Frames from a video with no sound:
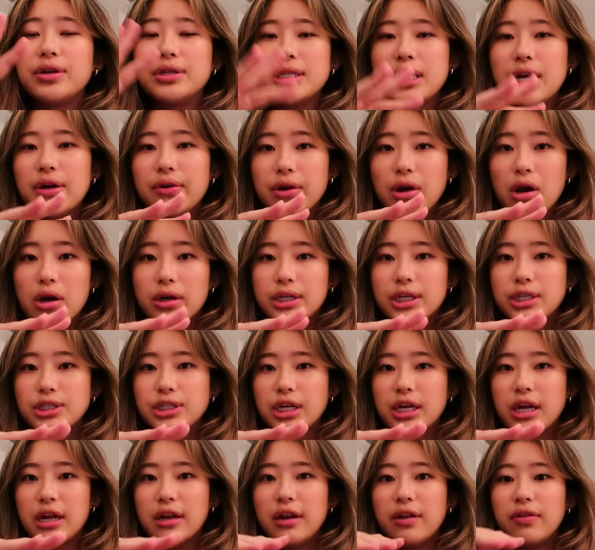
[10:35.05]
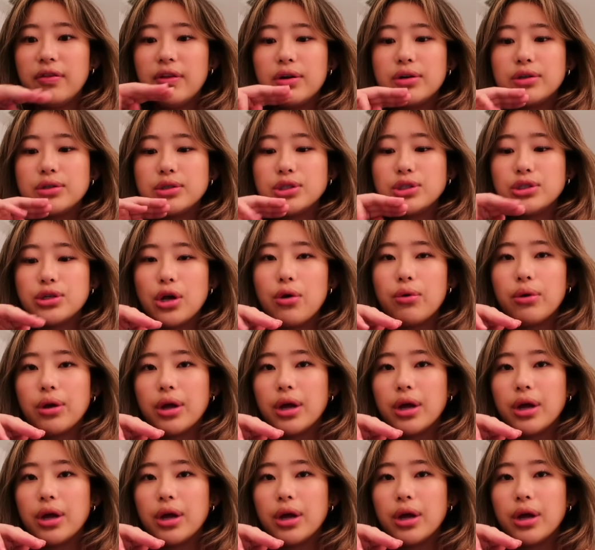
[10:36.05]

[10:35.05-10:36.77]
their teriyaki chicken, and they're so